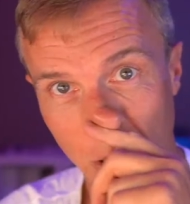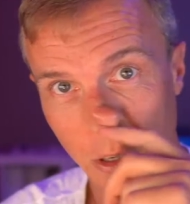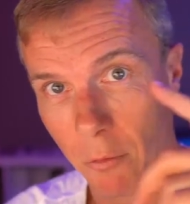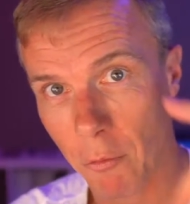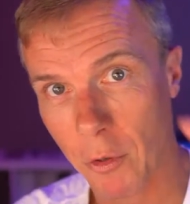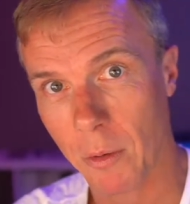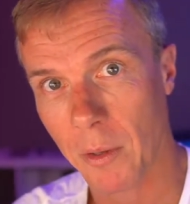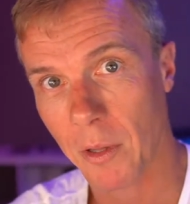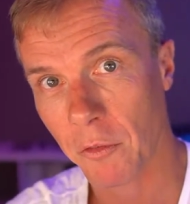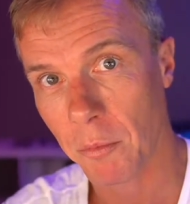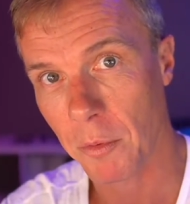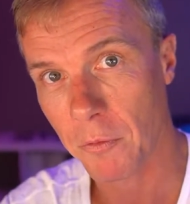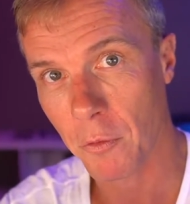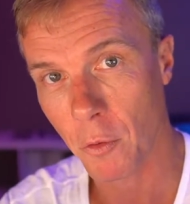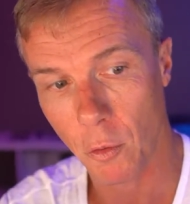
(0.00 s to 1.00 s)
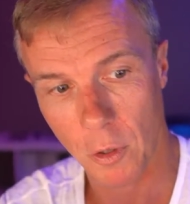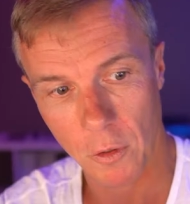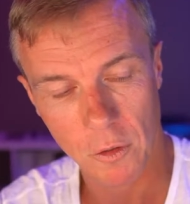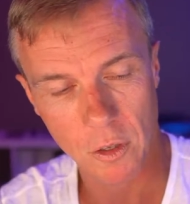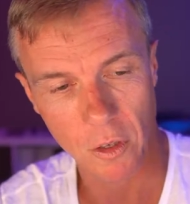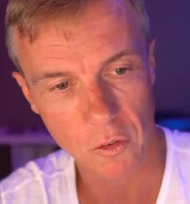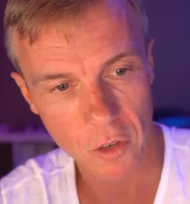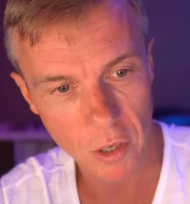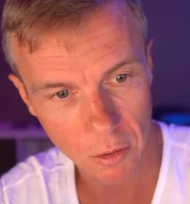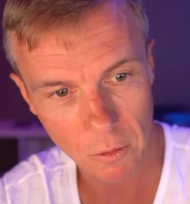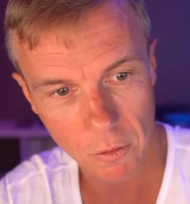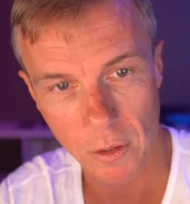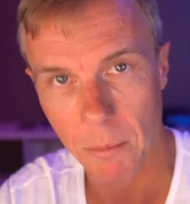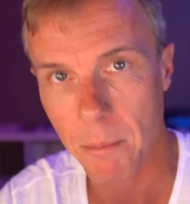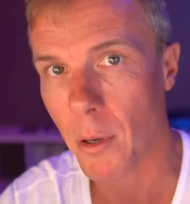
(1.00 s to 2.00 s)
and I've written about this before, is
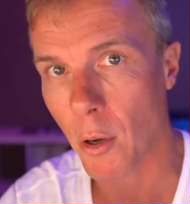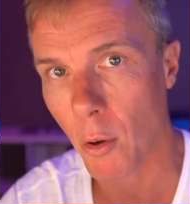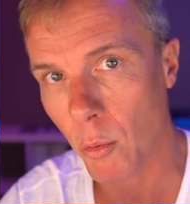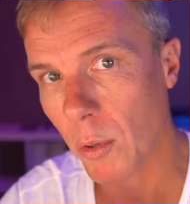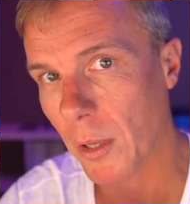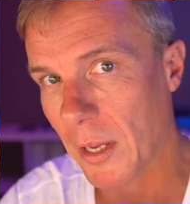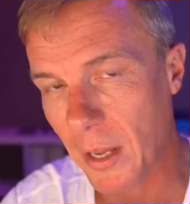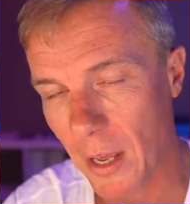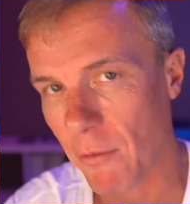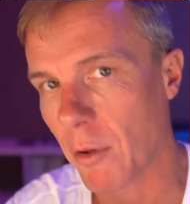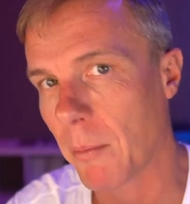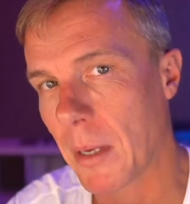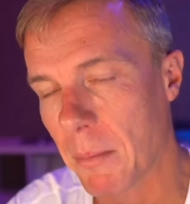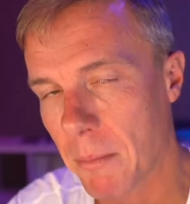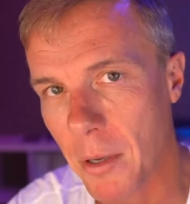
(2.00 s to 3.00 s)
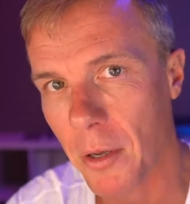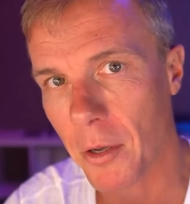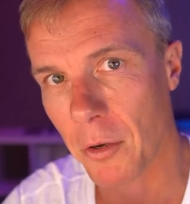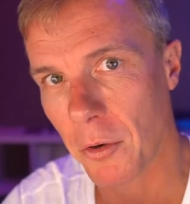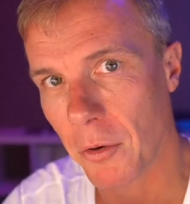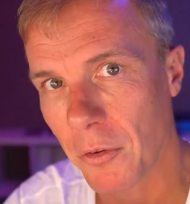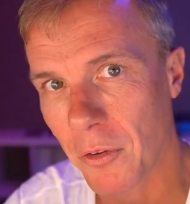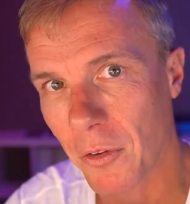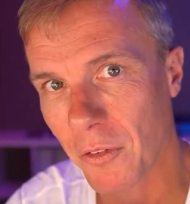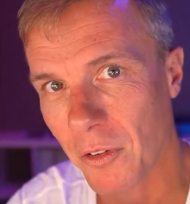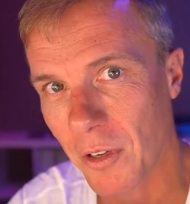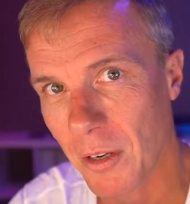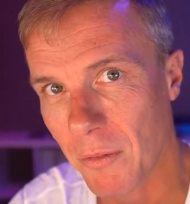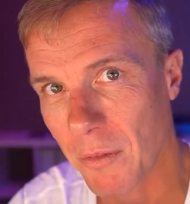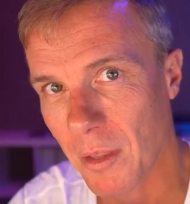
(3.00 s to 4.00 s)
continuously polling Have I Been Pwned to
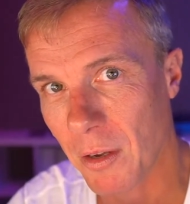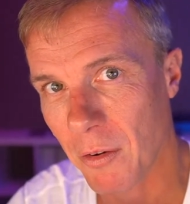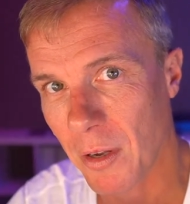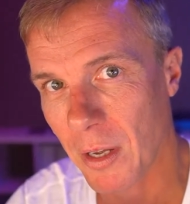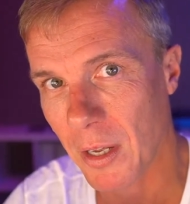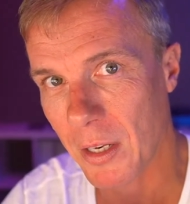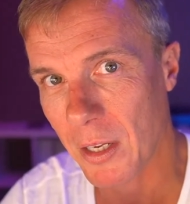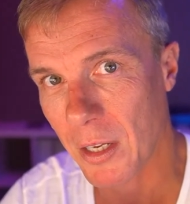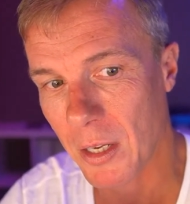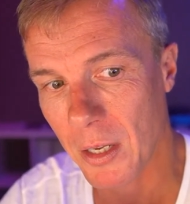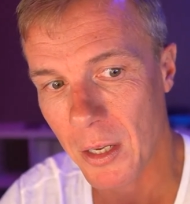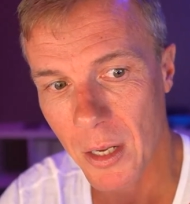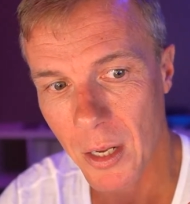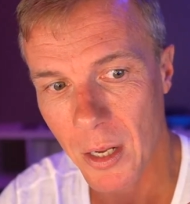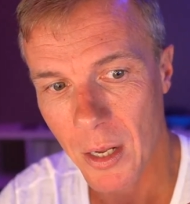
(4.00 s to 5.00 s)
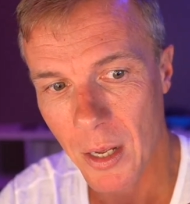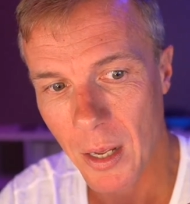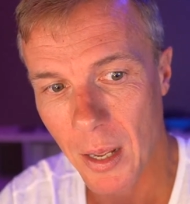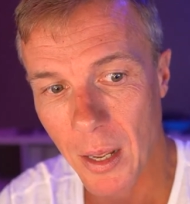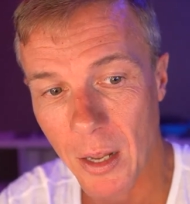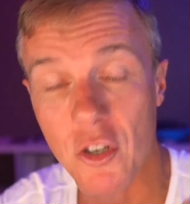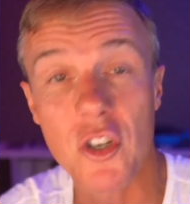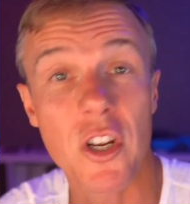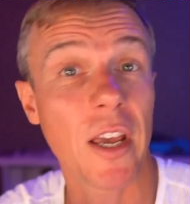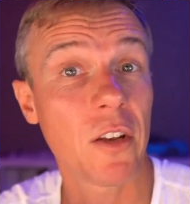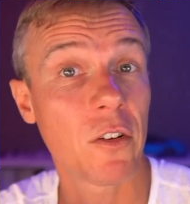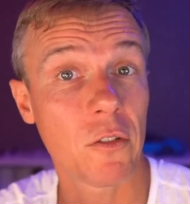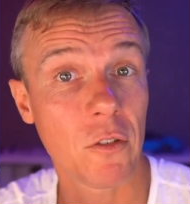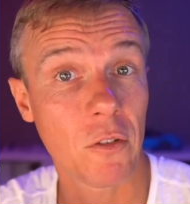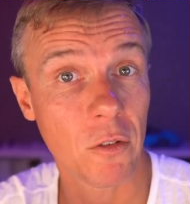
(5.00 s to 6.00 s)
see if there are any
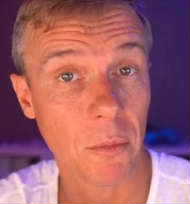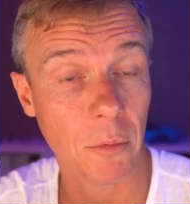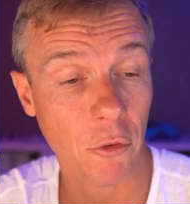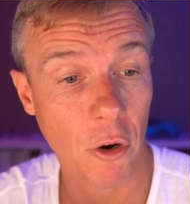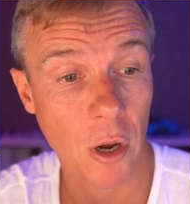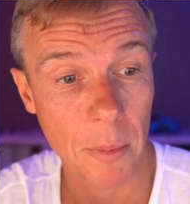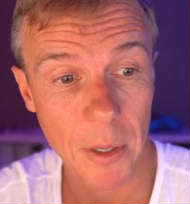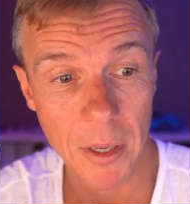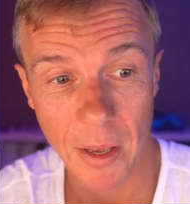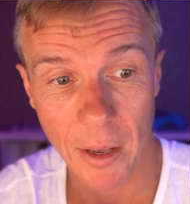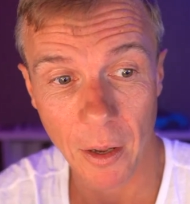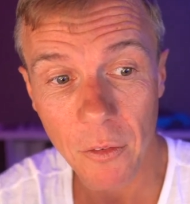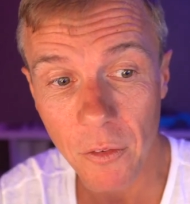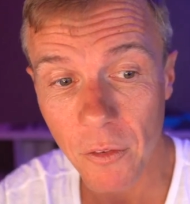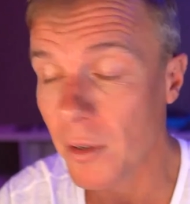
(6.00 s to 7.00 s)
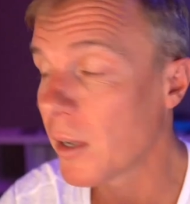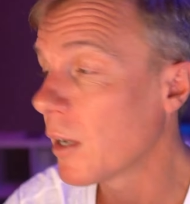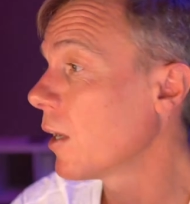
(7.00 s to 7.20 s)
changes to subscriber counts,